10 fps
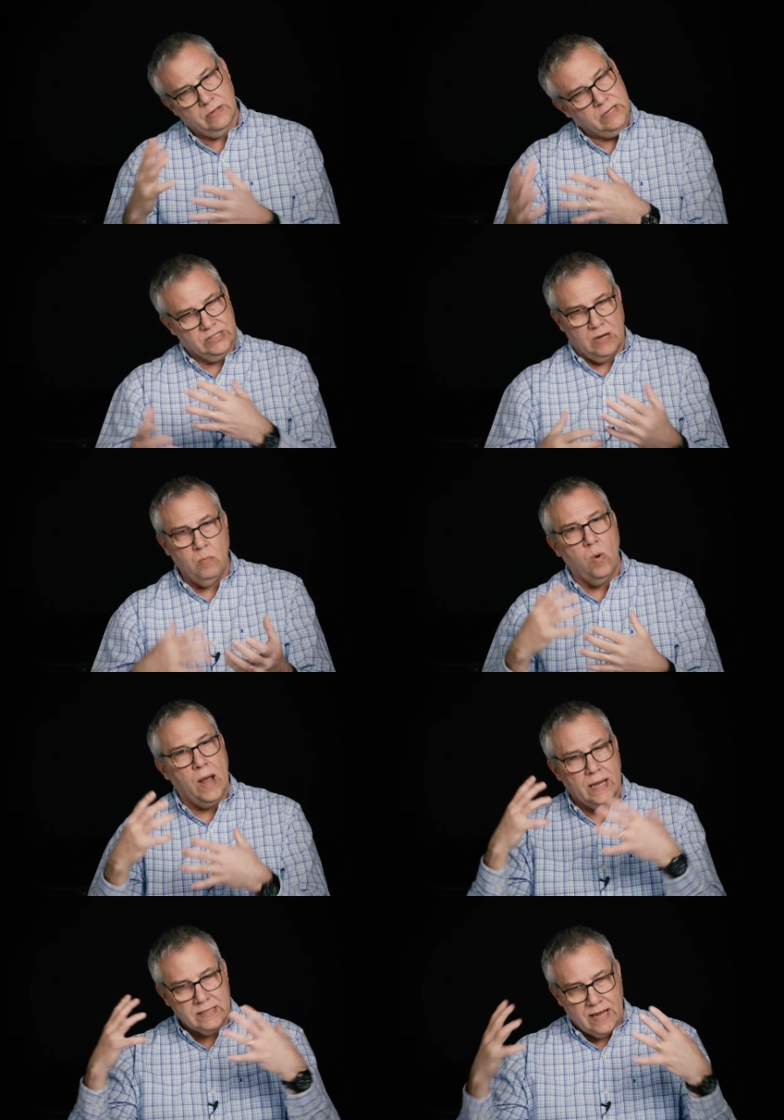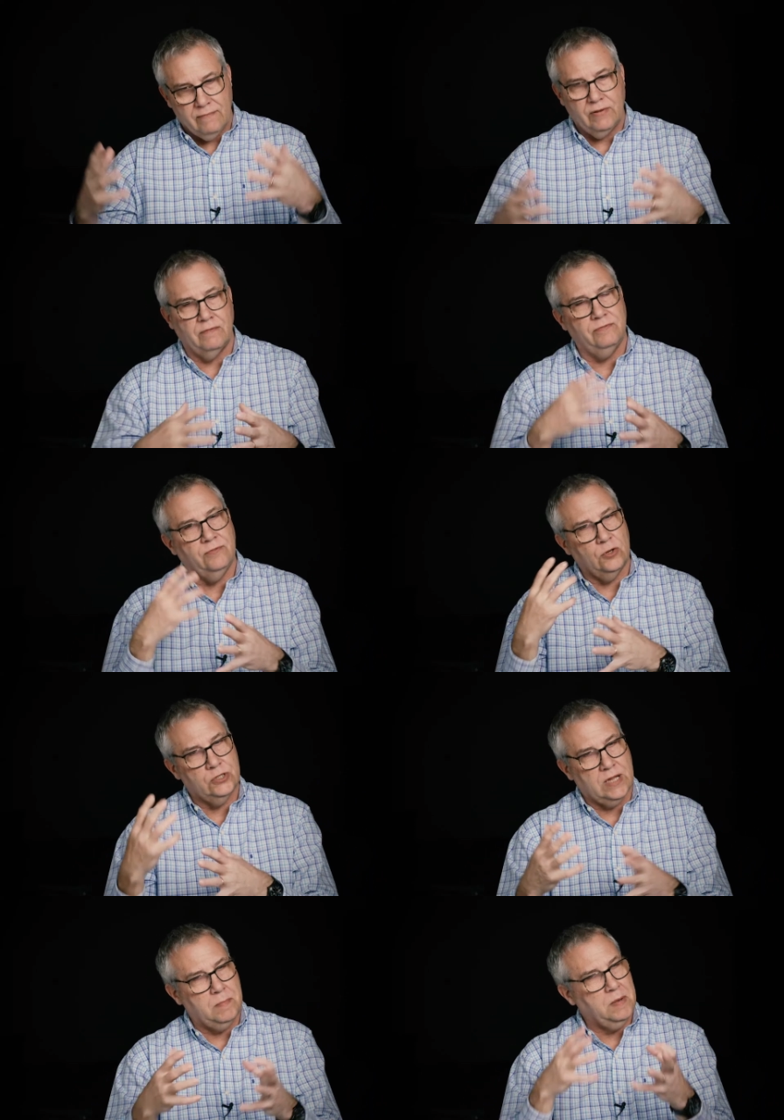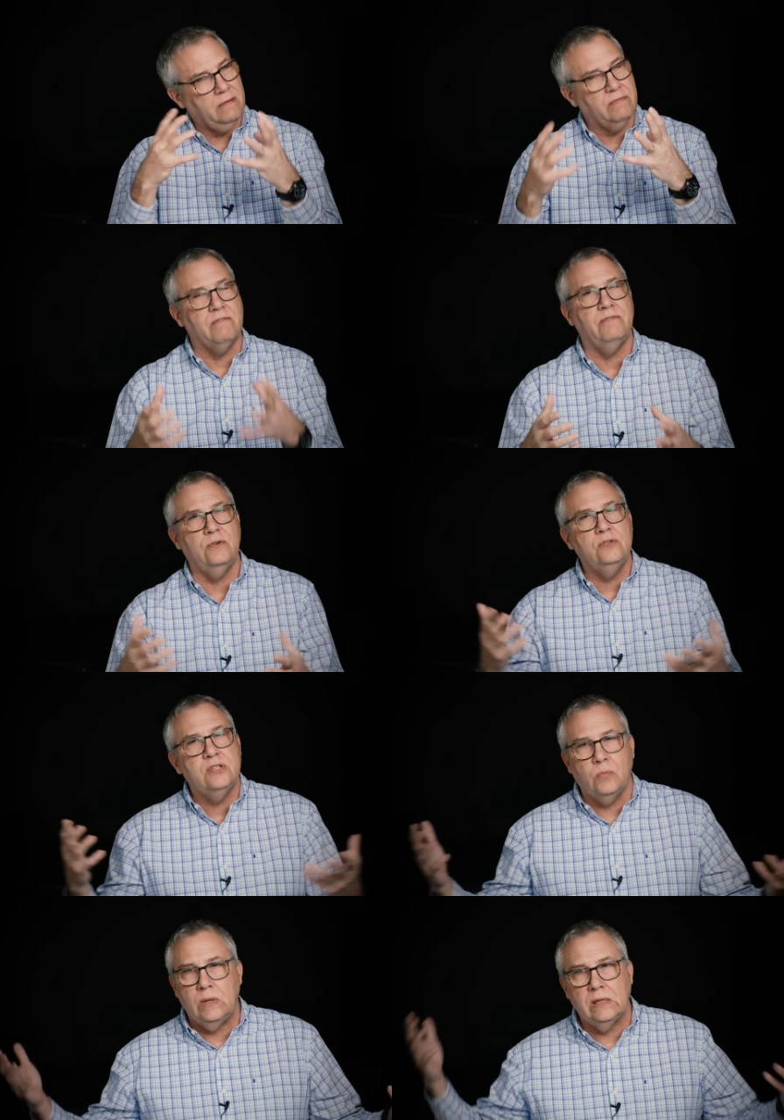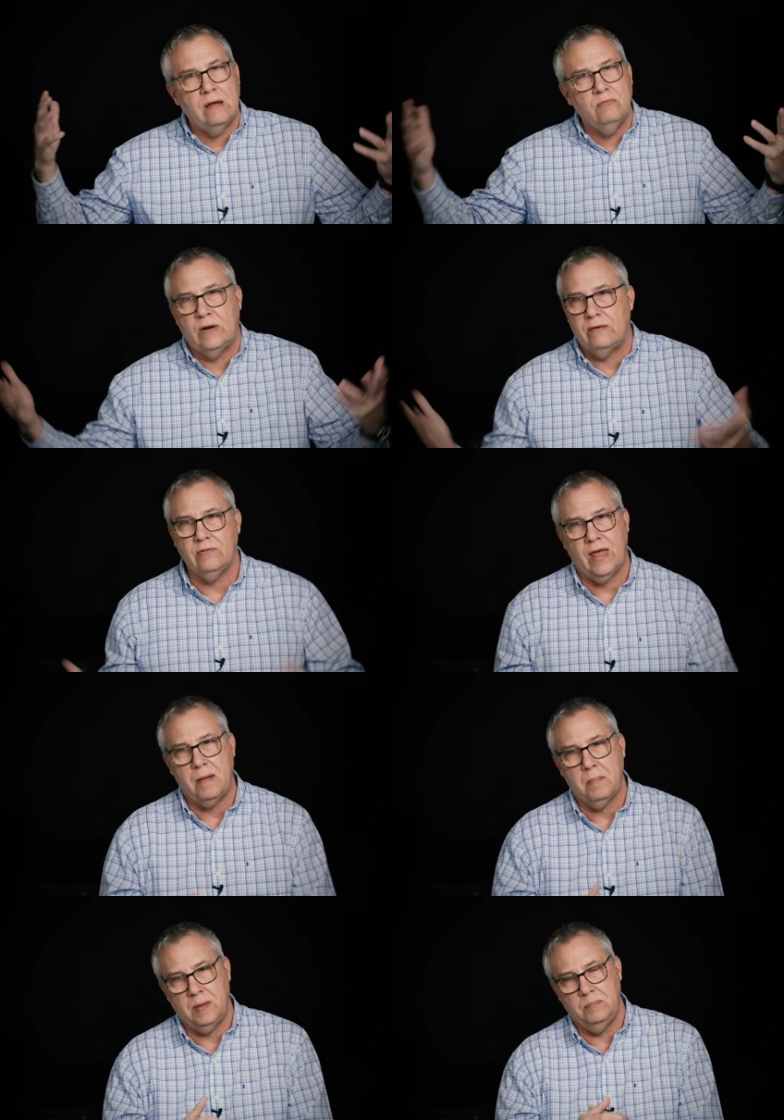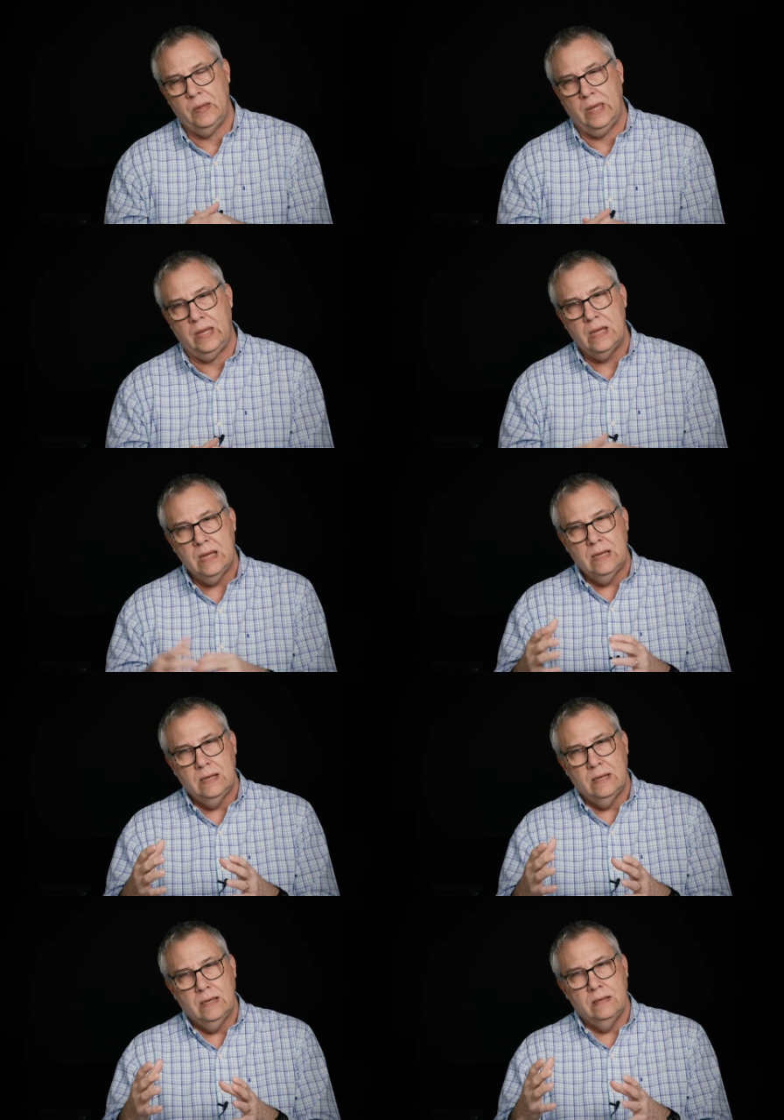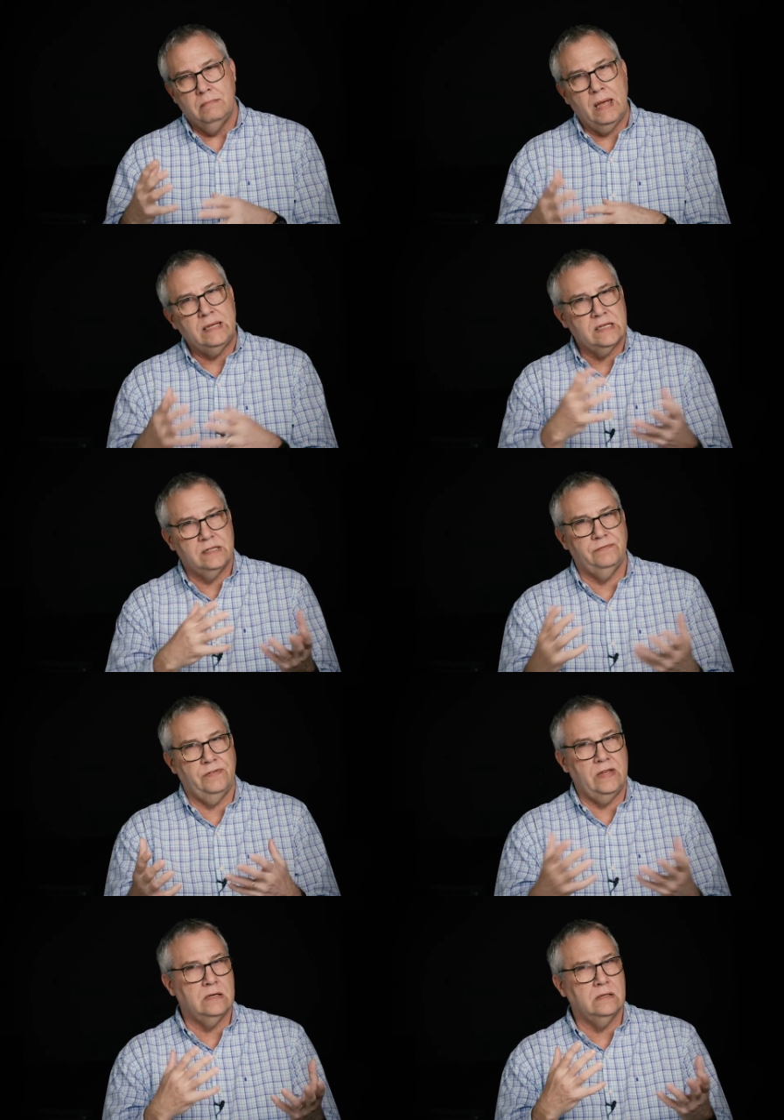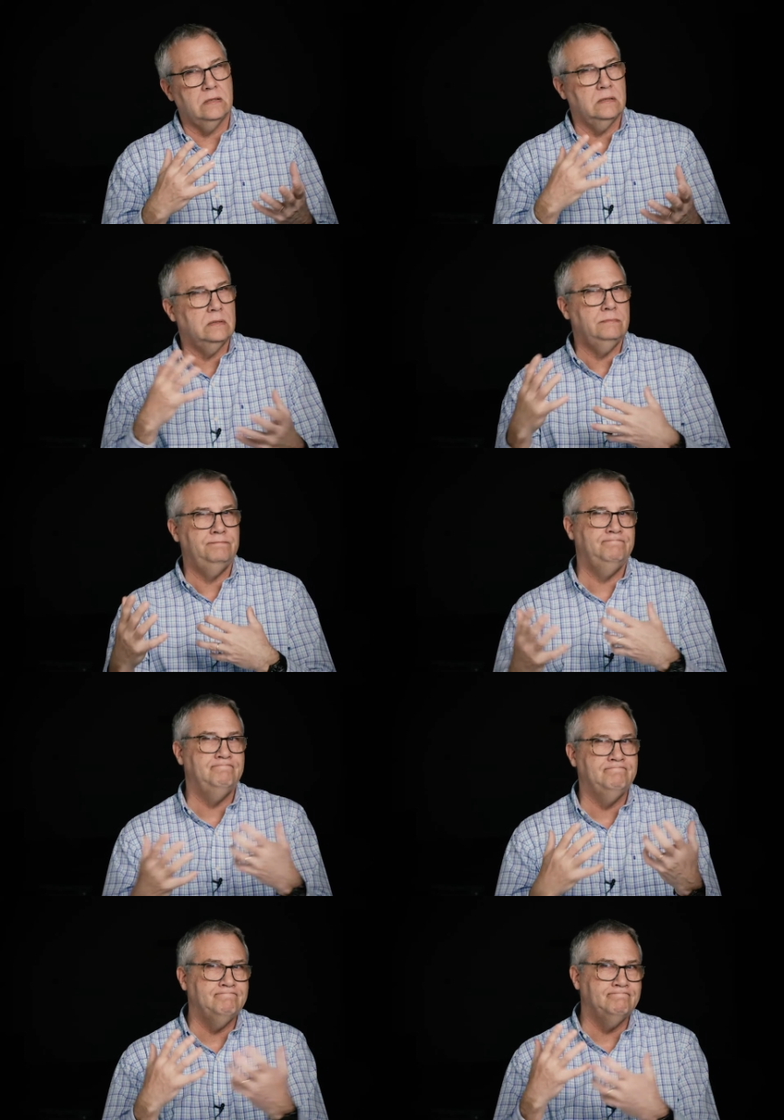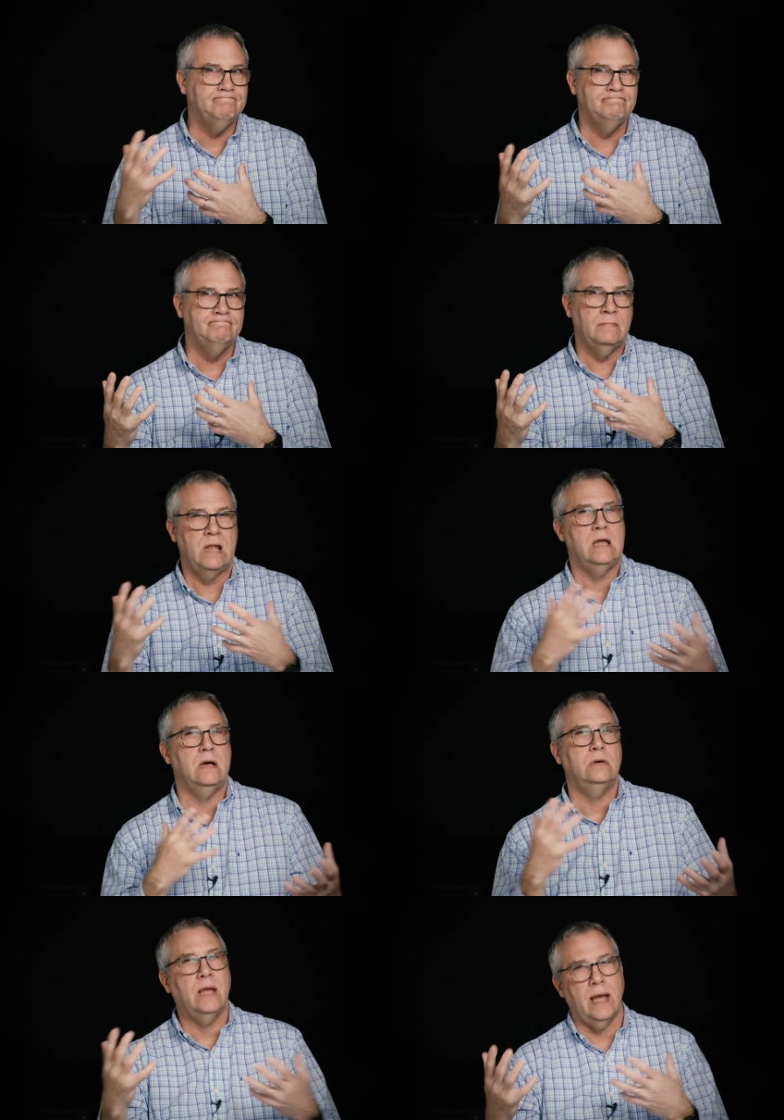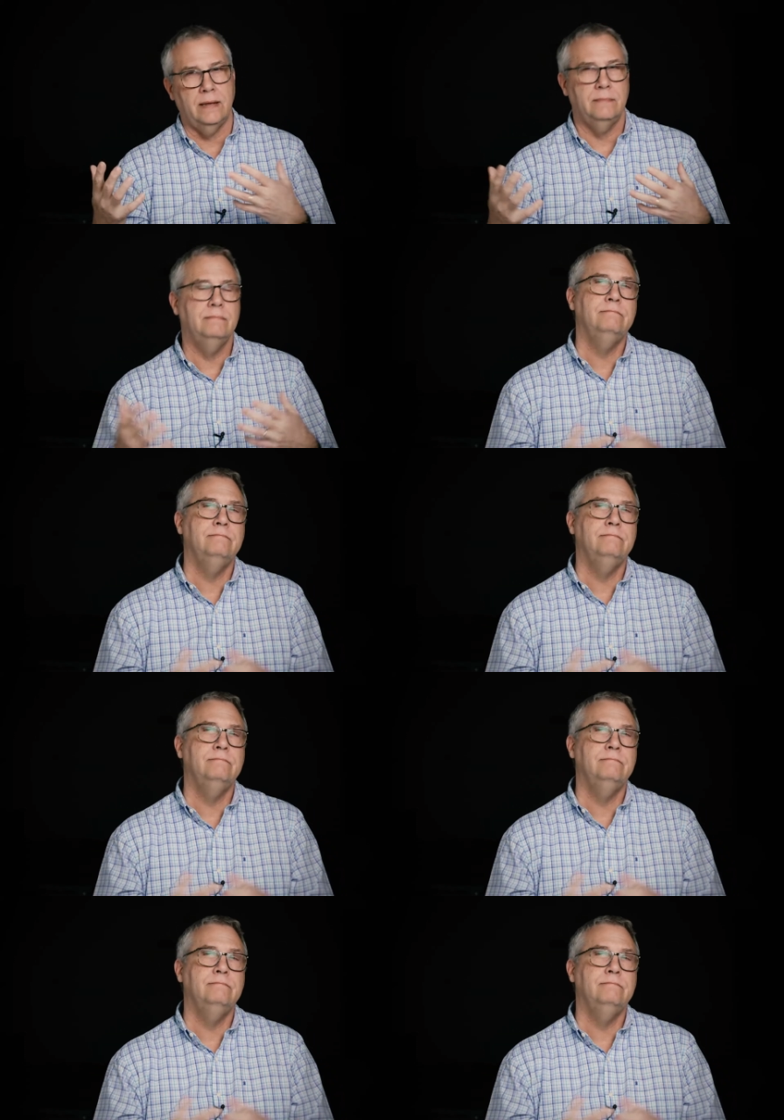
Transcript: in some ways, having a full stomach of the foods that we love, whatever that might be, makes us feel okay.